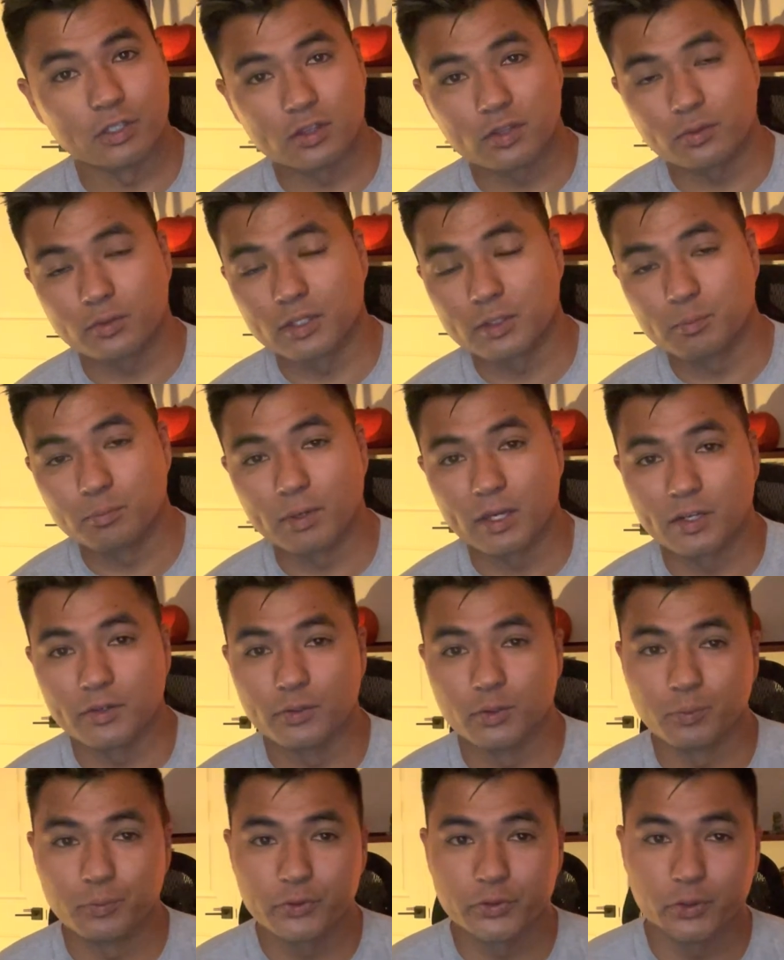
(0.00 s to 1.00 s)

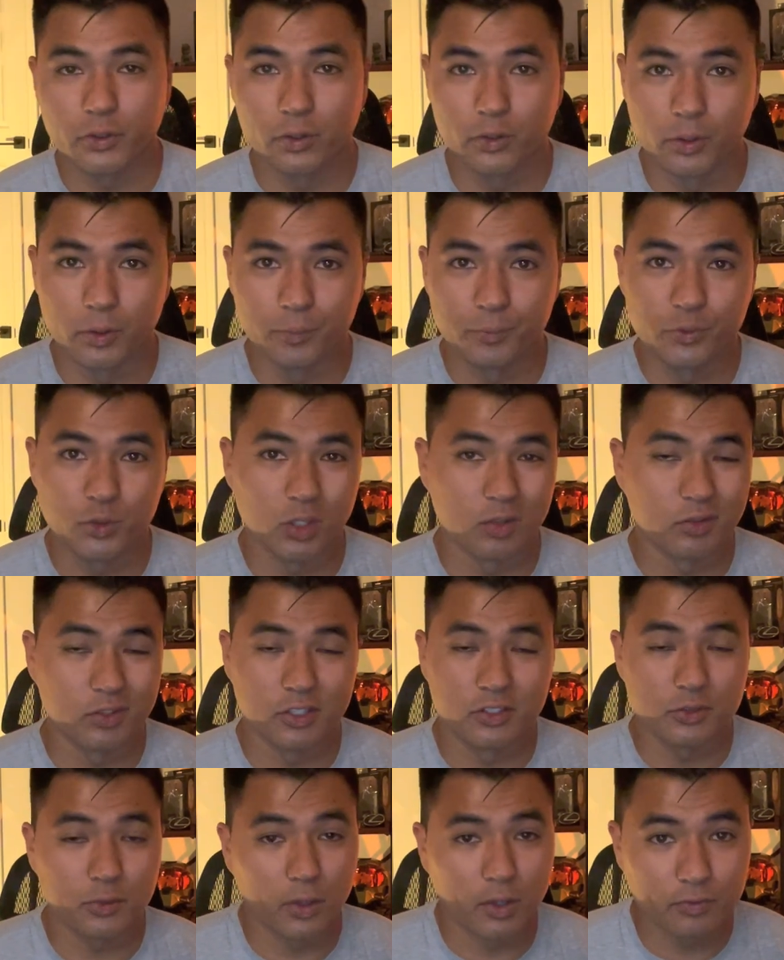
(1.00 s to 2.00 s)
3-bedroom, 2-home, 1,200
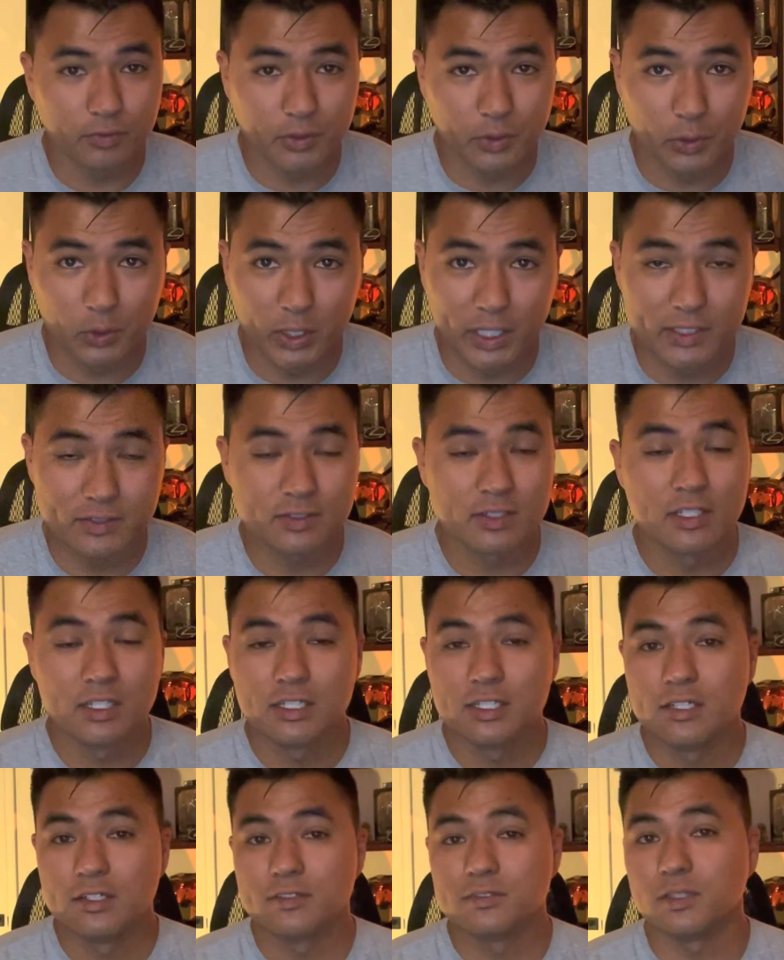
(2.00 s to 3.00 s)
square feet or less,
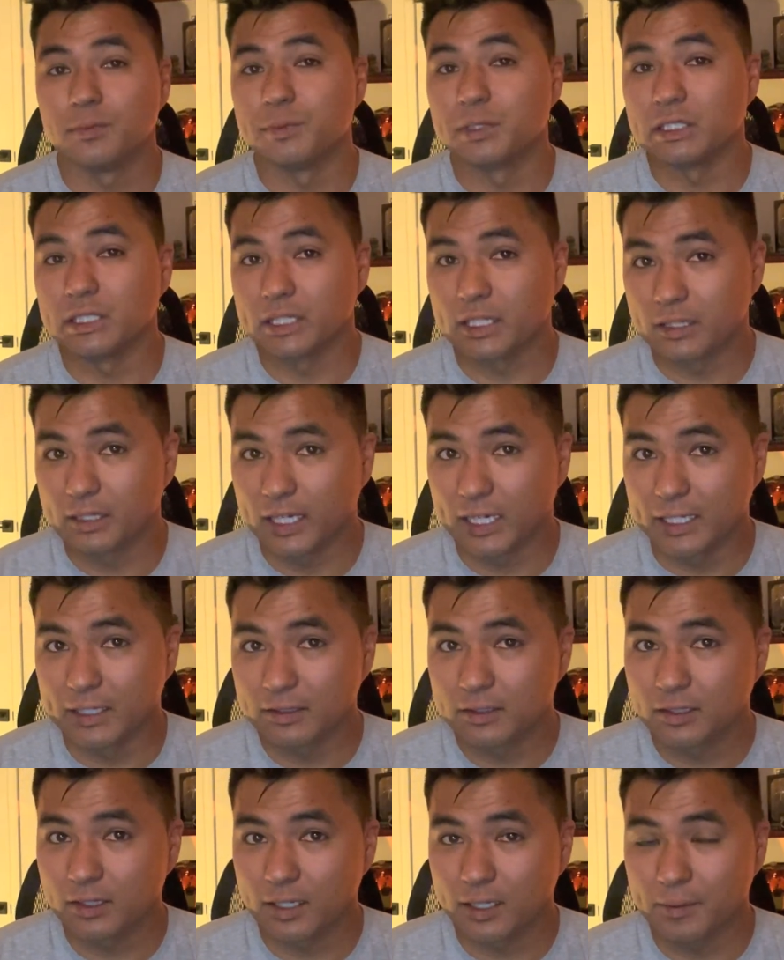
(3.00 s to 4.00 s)
something like that,
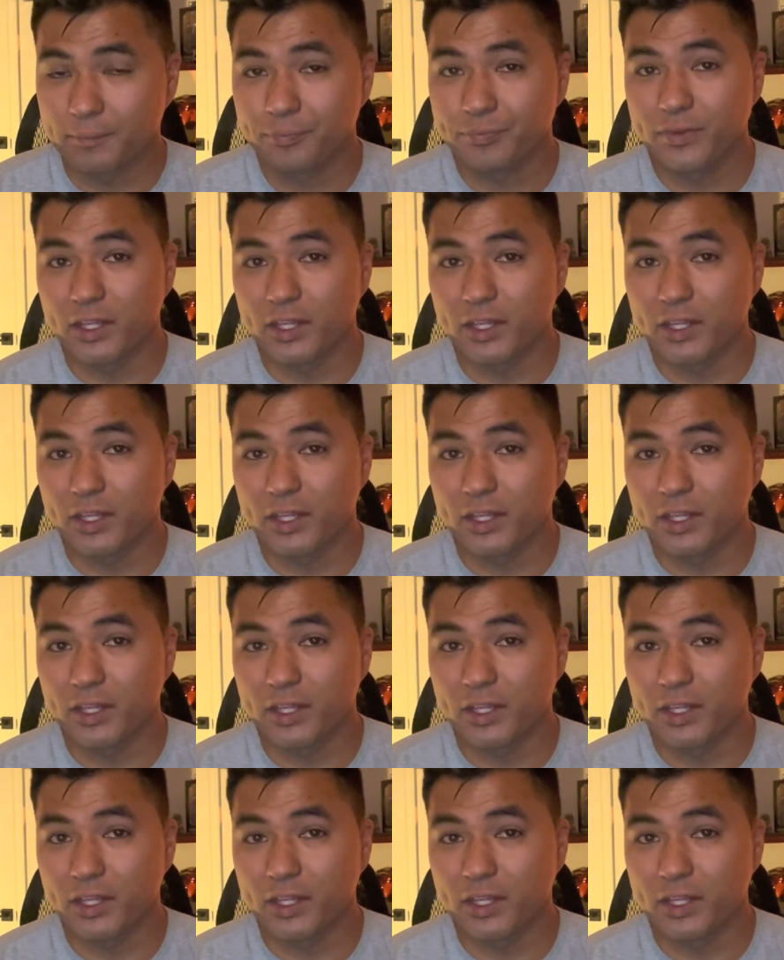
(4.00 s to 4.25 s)
okay?